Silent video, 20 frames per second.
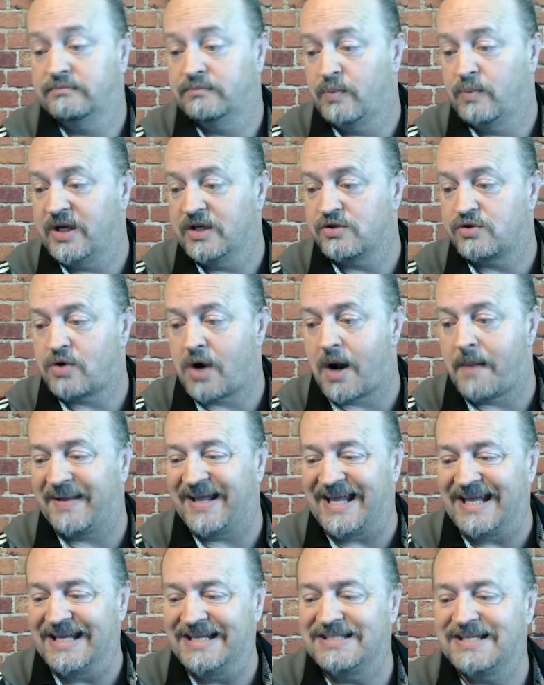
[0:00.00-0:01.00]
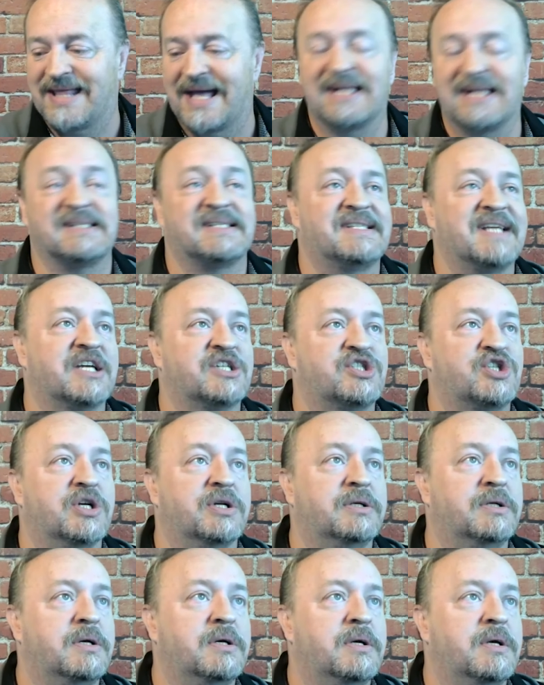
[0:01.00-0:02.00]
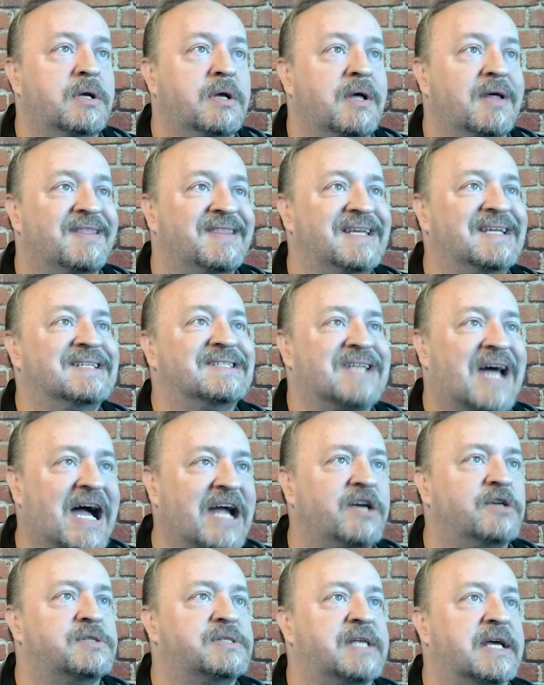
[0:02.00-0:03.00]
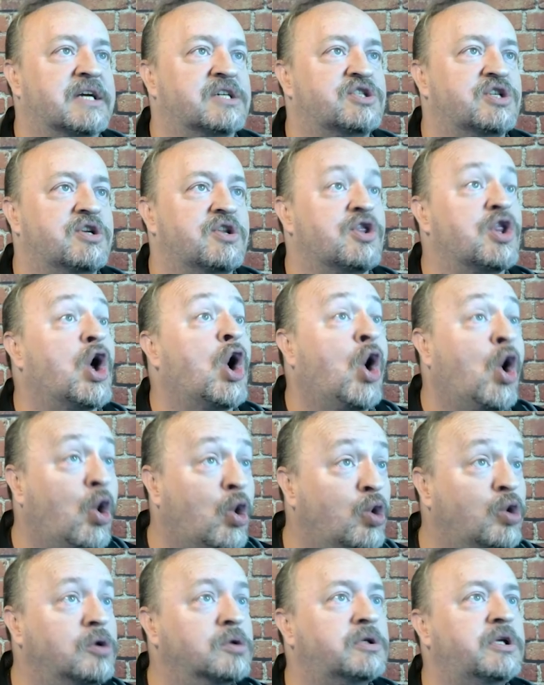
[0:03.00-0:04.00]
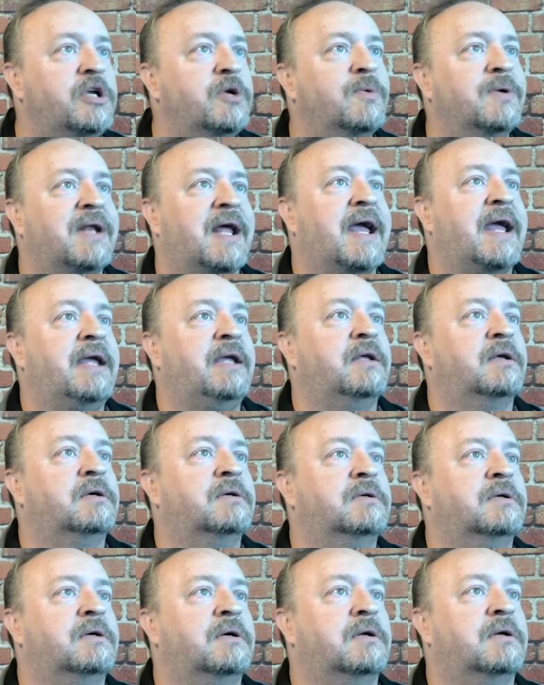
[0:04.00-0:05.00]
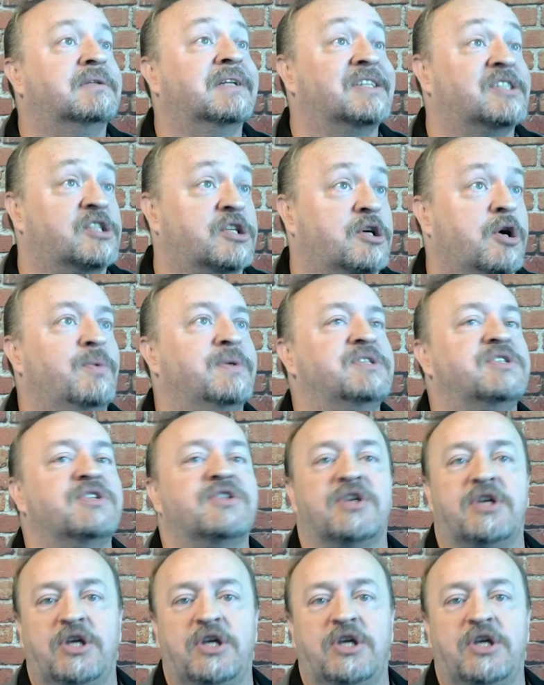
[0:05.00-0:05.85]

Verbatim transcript: We can drop into that section, the entire section, the whole Q&A. Let's go into the